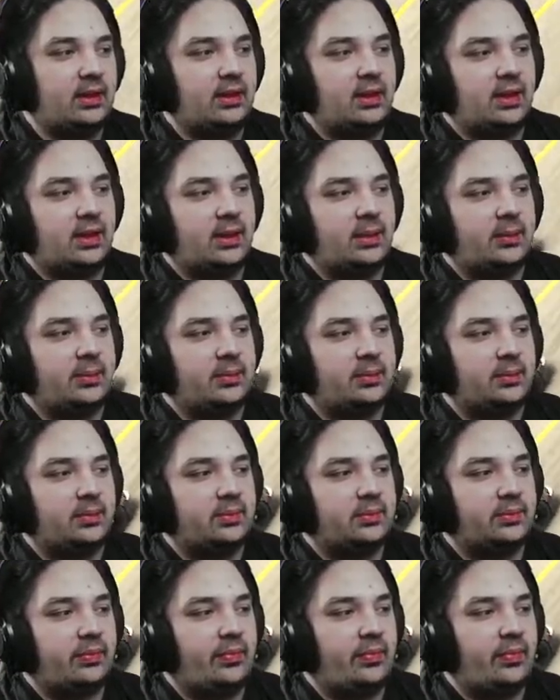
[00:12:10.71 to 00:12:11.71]
Um,
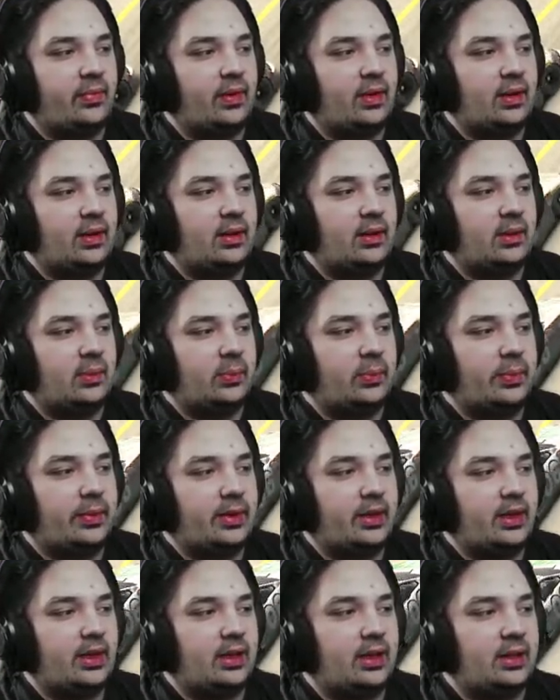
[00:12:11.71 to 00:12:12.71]
but
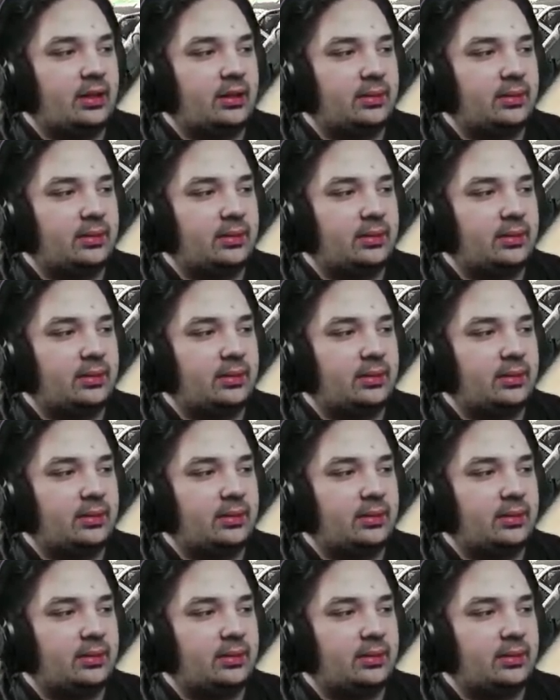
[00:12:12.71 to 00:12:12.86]
yeah.